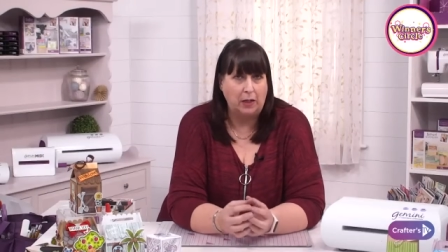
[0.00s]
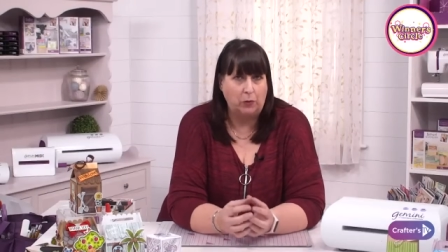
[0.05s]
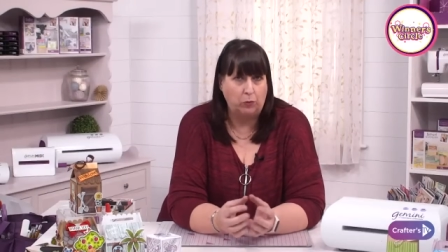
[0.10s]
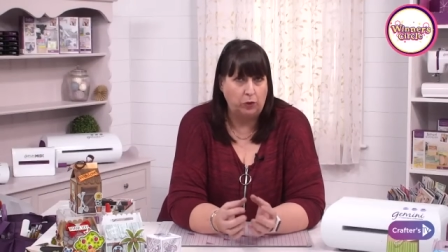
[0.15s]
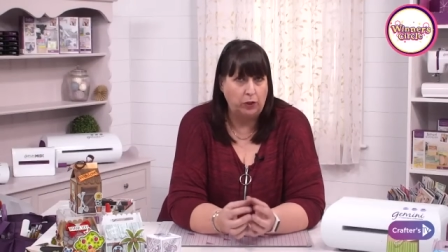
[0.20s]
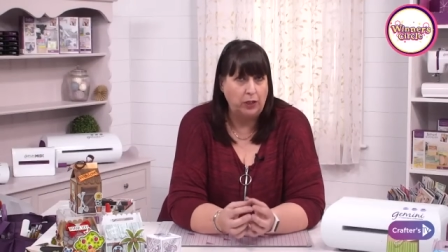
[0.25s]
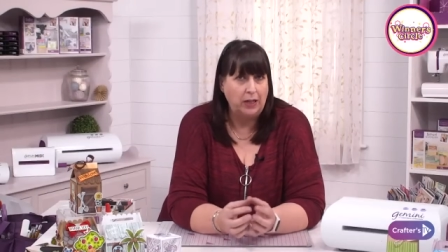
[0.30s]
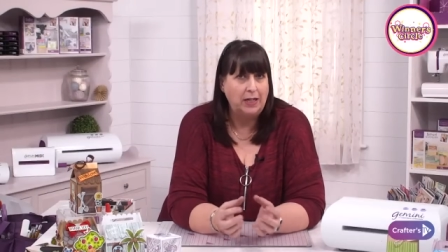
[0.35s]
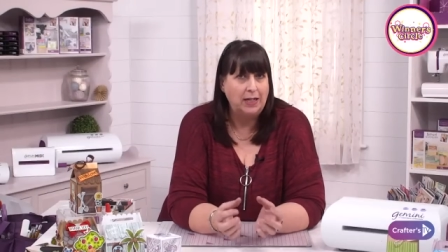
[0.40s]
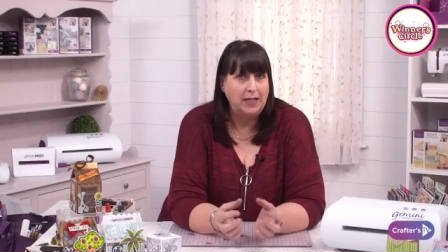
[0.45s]
it
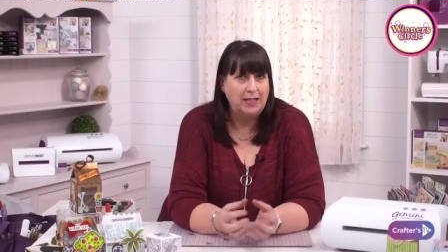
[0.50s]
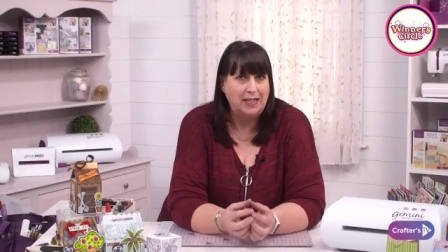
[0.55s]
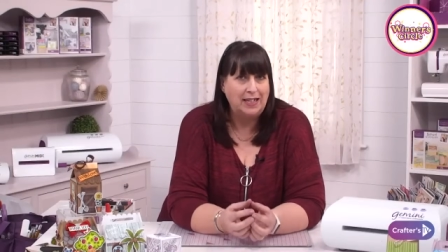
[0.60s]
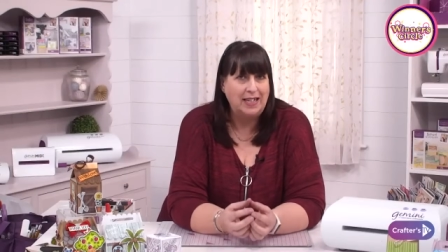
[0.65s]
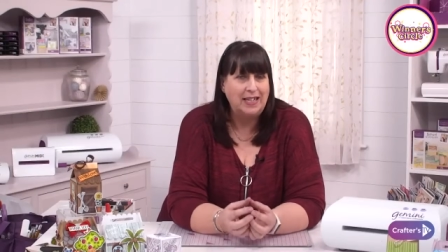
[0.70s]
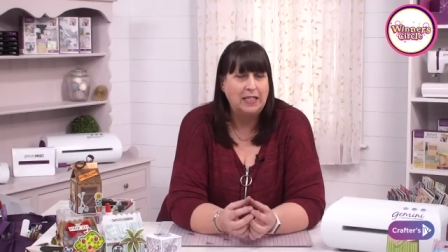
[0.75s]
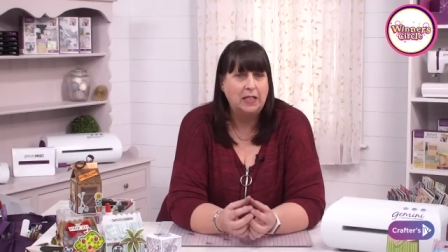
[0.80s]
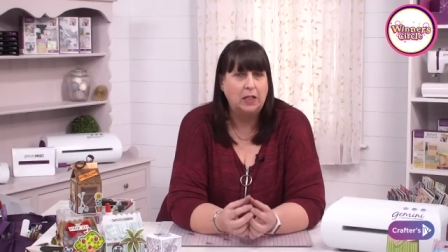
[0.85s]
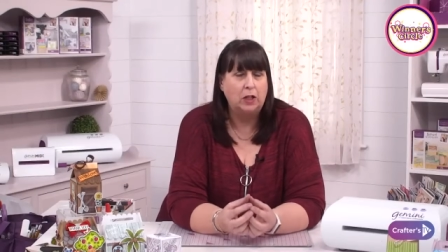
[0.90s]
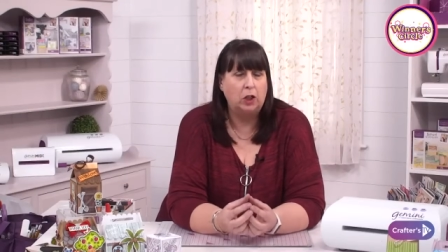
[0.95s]
would need a
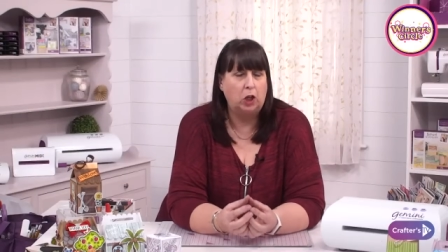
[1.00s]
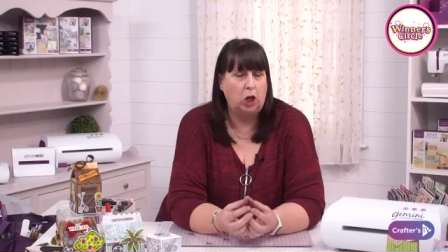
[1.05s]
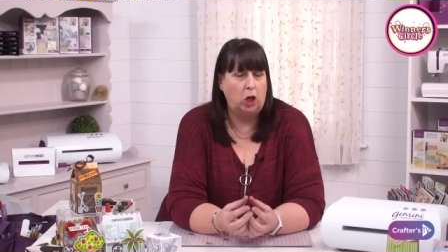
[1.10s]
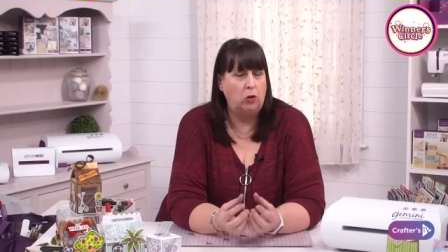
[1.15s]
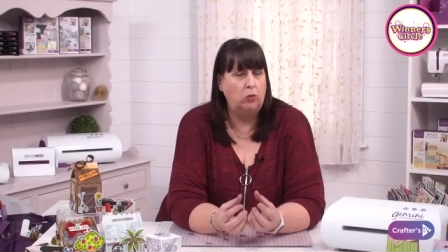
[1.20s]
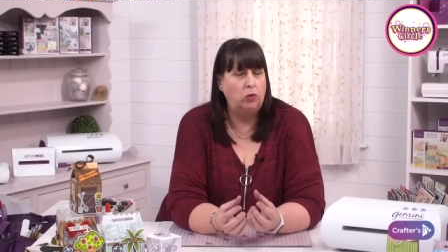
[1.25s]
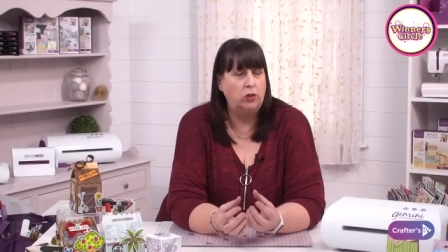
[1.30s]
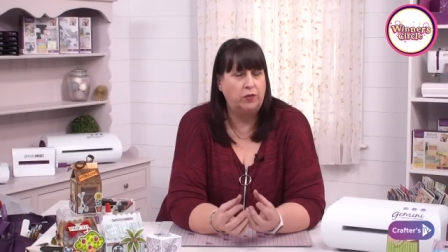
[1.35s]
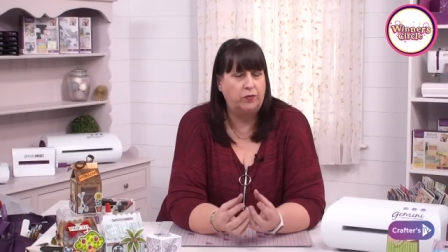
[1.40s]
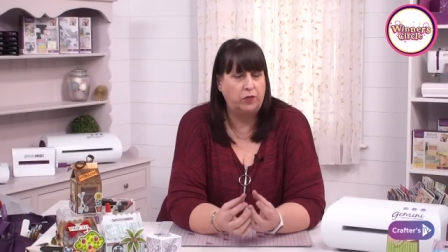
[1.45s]
decent
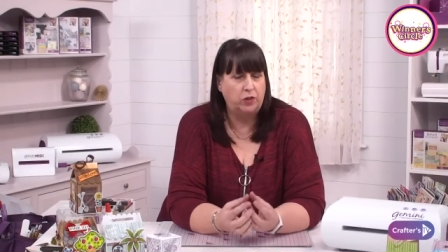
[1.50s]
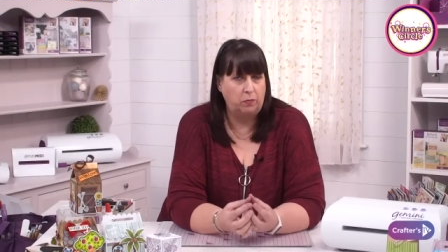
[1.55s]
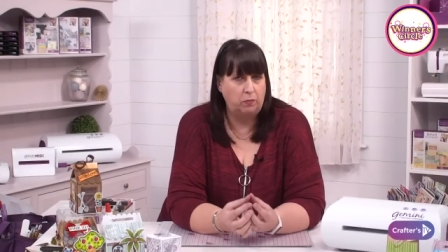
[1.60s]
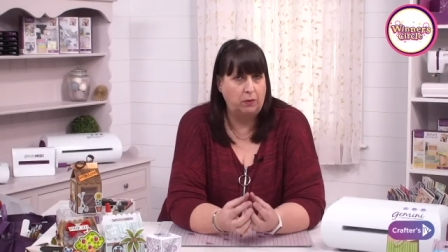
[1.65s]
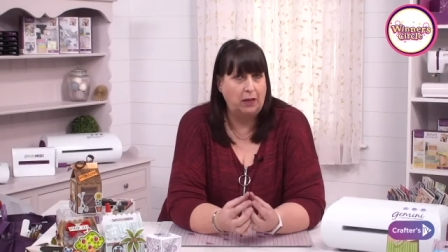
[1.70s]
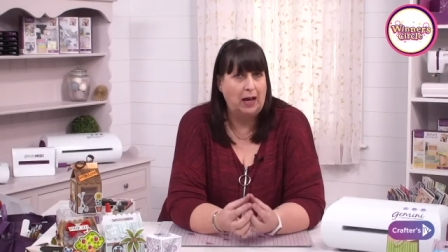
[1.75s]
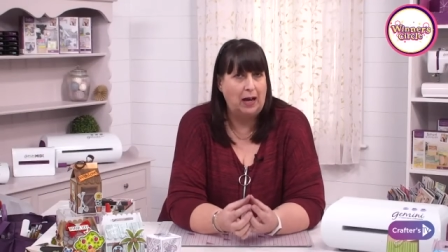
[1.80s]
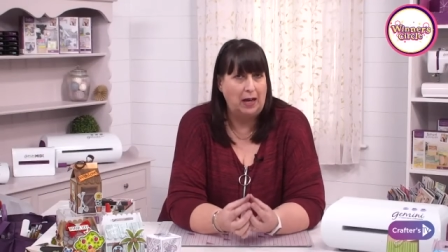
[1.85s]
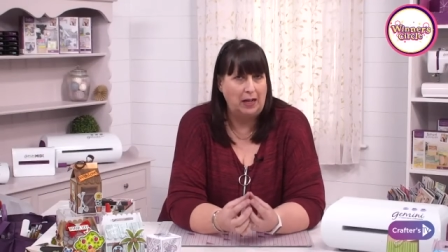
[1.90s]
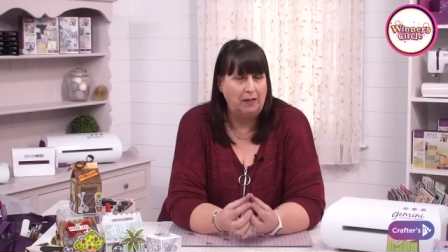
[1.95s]
coat of some
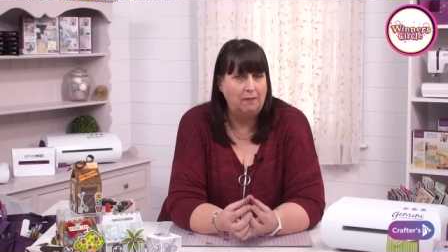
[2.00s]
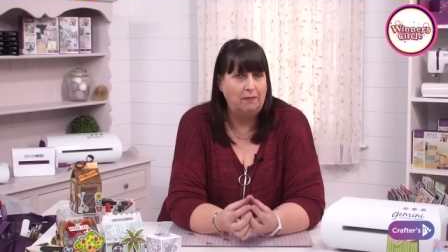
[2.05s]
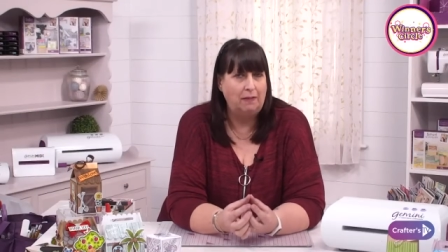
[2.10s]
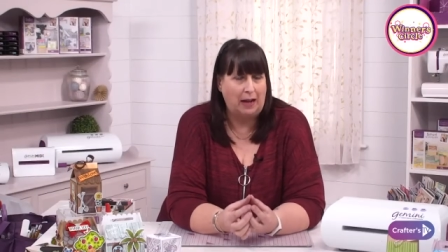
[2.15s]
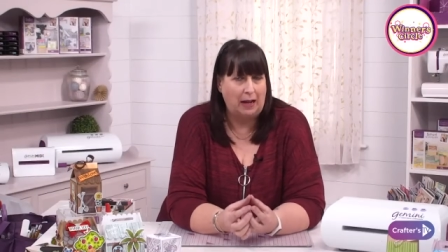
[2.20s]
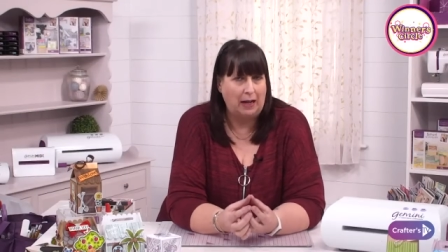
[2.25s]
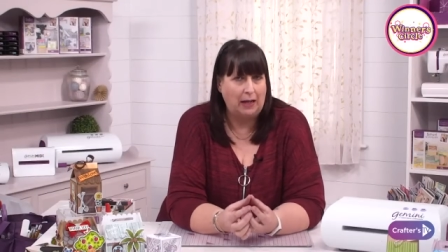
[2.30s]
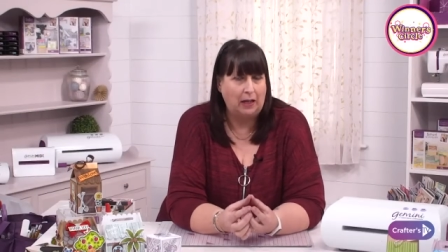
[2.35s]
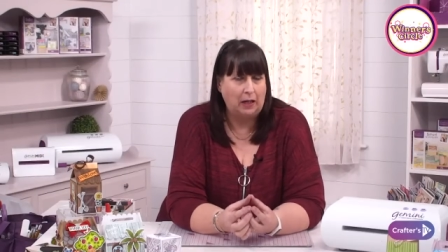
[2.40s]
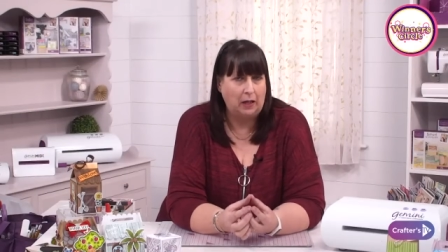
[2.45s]
kind of
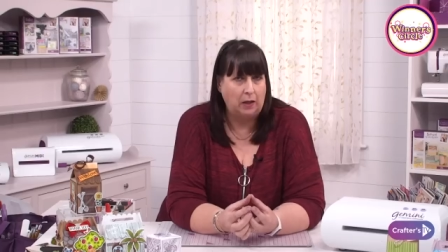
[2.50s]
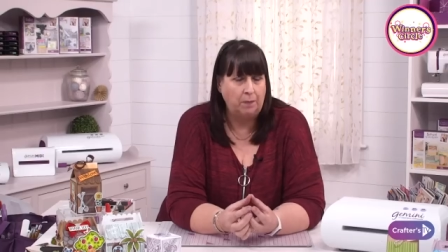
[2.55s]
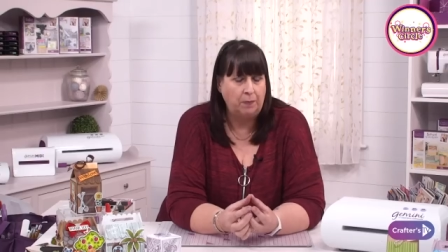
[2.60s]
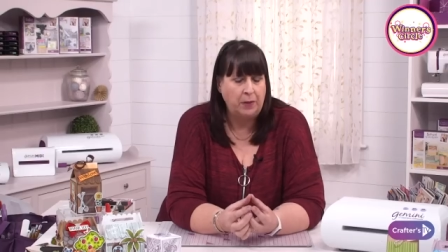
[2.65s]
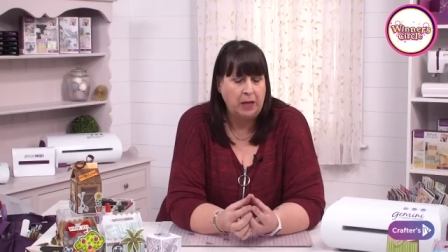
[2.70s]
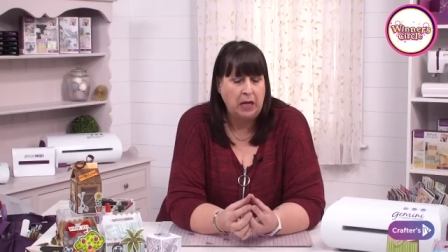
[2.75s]
lacquer.